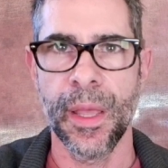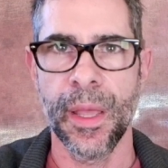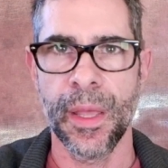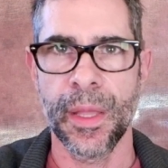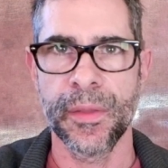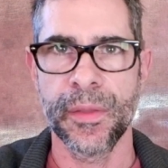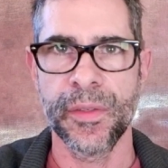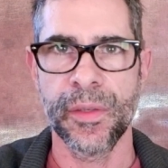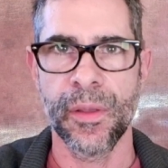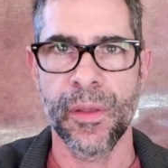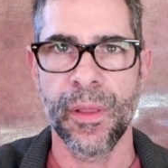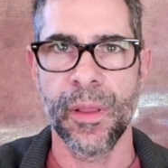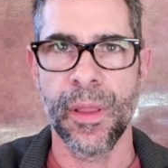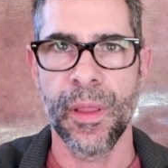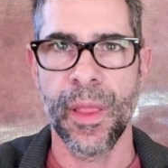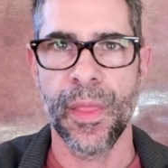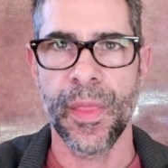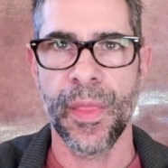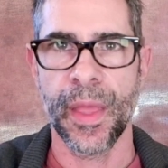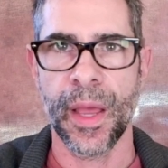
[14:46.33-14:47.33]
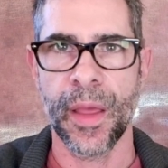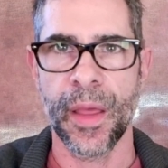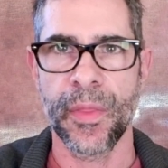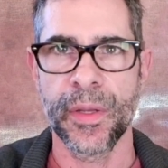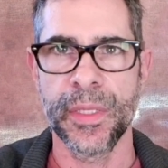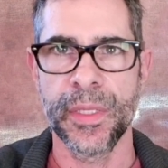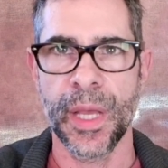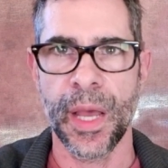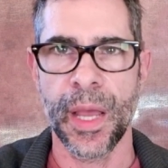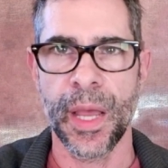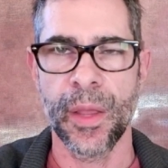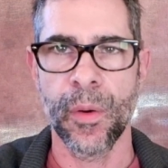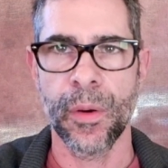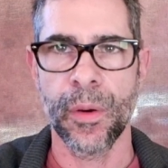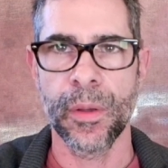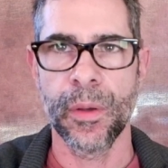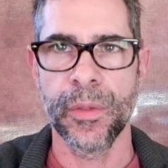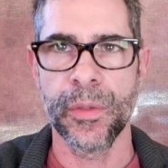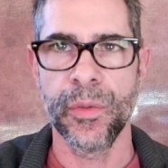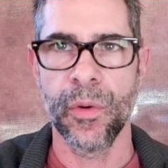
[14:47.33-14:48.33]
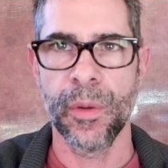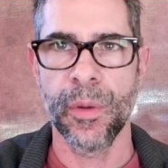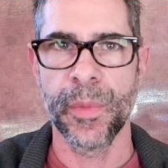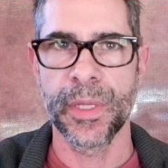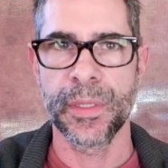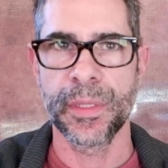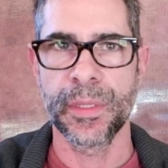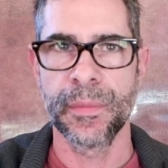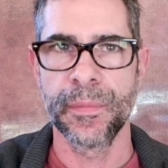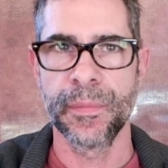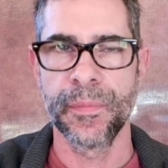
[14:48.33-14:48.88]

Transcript: until they either die or go dormant.